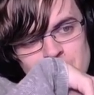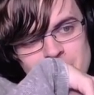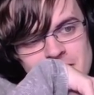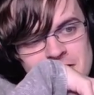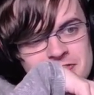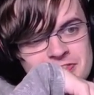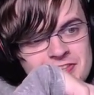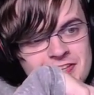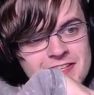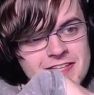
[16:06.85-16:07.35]

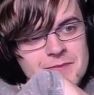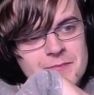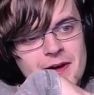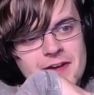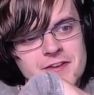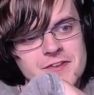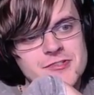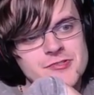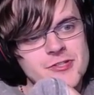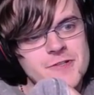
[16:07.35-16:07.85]
But I think he
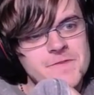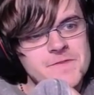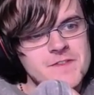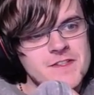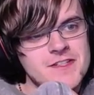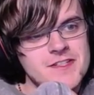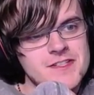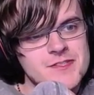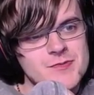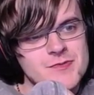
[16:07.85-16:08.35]
might have
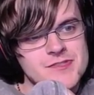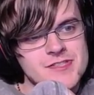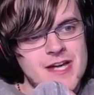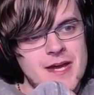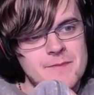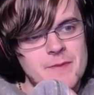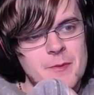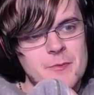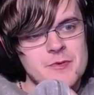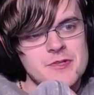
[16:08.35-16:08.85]
drifted into a
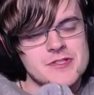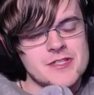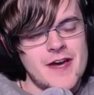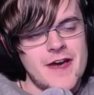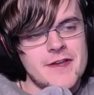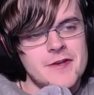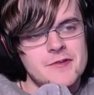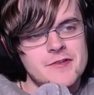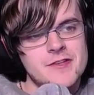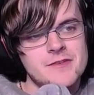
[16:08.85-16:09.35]
timeline where
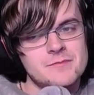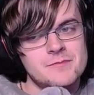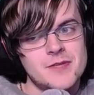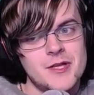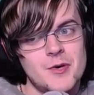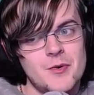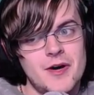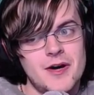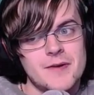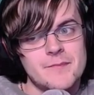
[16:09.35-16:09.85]
Tider didn't
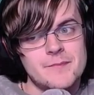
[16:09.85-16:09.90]
blow